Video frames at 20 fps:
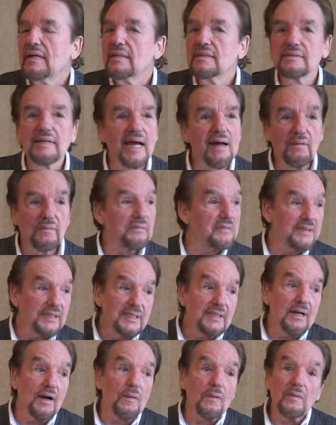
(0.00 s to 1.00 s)
Now,
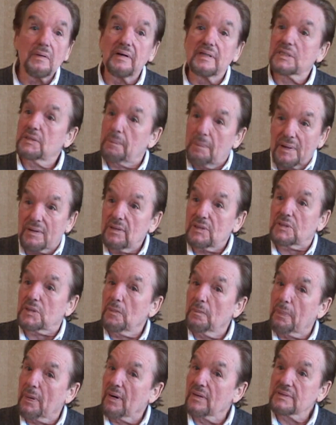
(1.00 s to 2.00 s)
you know, a spiritual
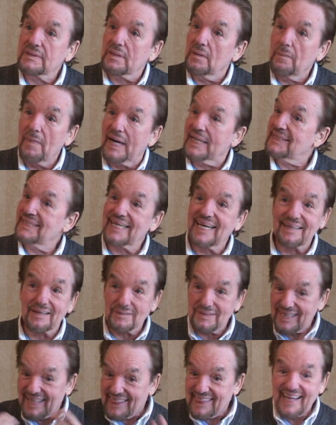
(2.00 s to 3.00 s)
person might say
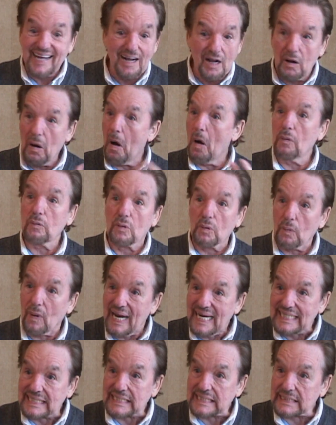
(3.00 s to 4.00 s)
there's a thing called
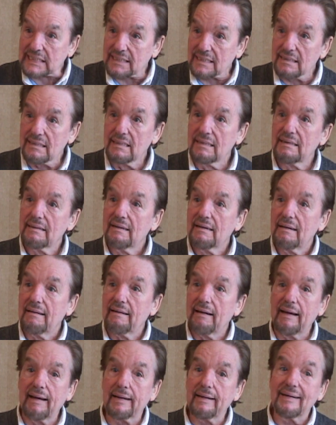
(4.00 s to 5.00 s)
grace
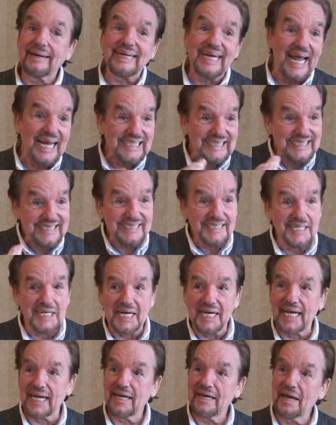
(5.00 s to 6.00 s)
and
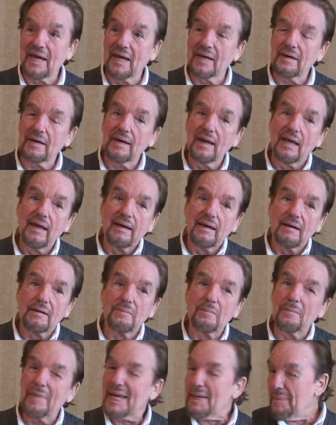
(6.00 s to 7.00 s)
destiny, and
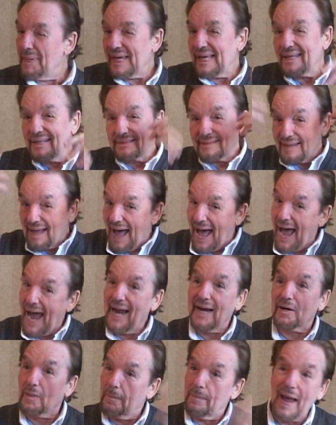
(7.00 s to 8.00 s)
maybe a
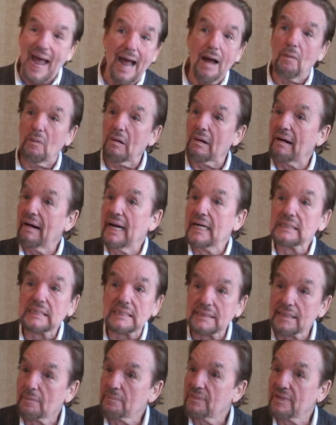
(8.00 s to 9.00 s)
higher power has
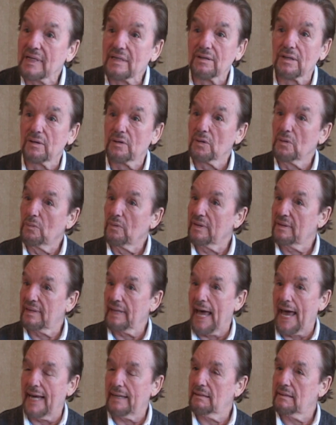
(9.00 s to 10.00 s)
something to do with
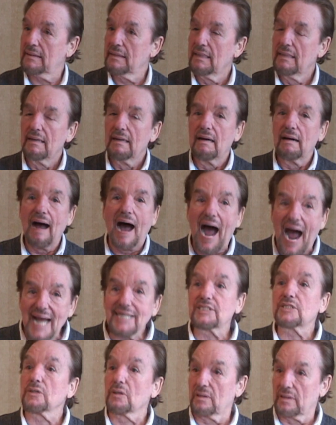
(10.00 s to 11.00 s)
that. Mm-hmm. I
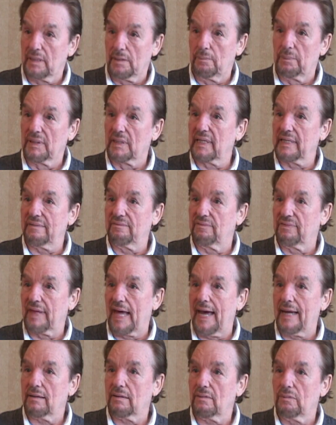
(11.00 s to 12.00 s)
certainly believe
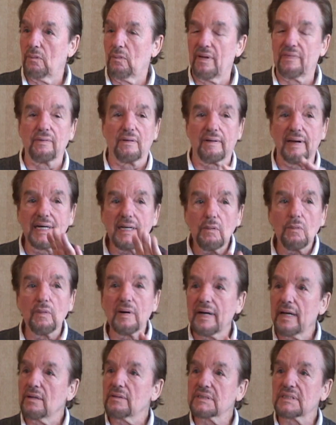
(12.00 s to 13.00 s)
that. Whether anyone
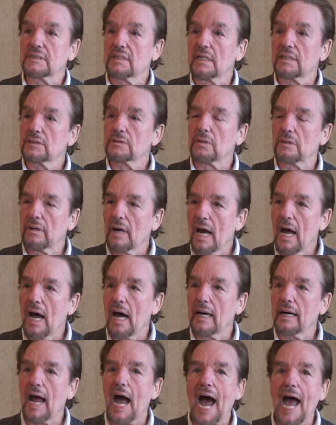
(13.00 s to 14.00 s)
else does or
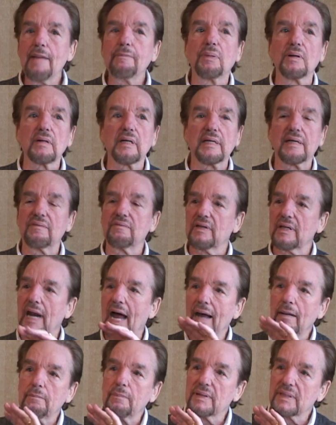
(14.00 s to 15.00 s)
not, I believe that
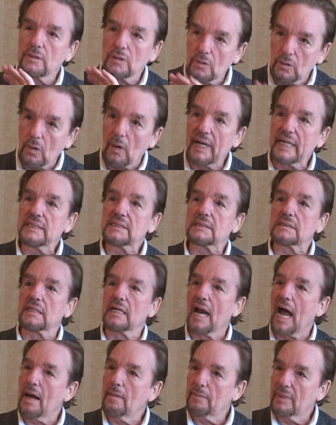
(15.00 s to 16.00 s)
I've been graced
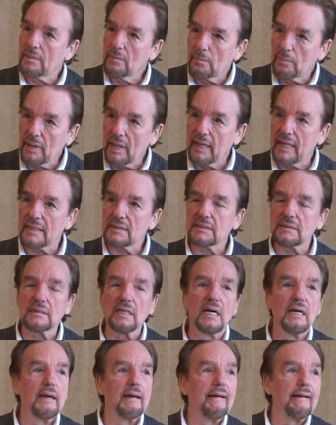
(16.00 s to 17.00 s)
and I've been blessed.
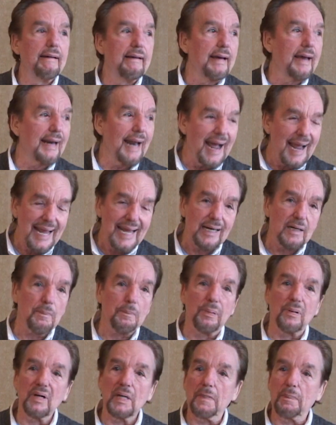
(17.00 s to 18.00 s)
And I had a
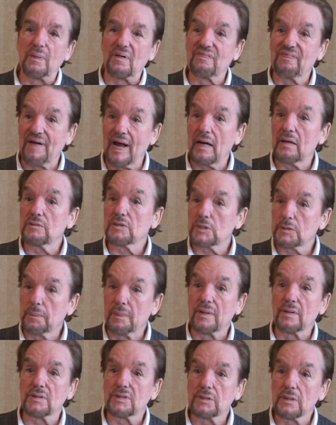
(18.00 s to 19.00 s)
pretty profound
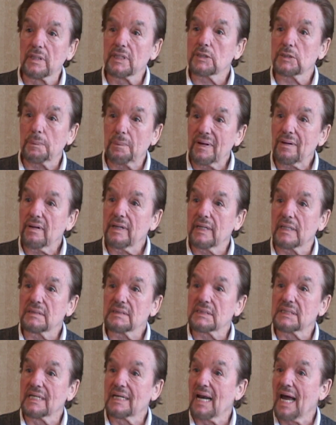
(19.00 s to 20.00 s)
spiritual
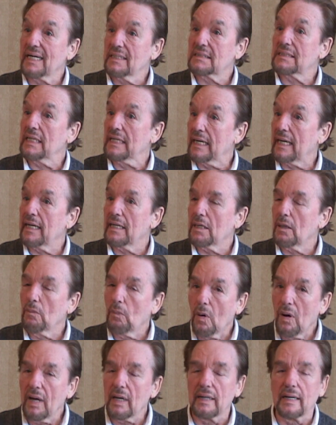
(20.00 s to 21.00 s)
experience in
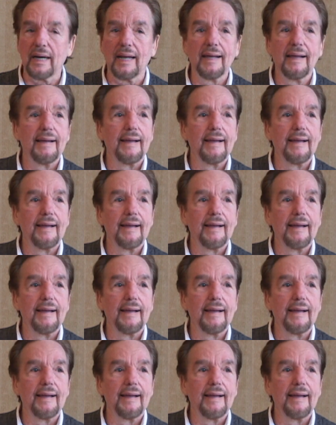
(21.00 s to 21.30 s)
1981.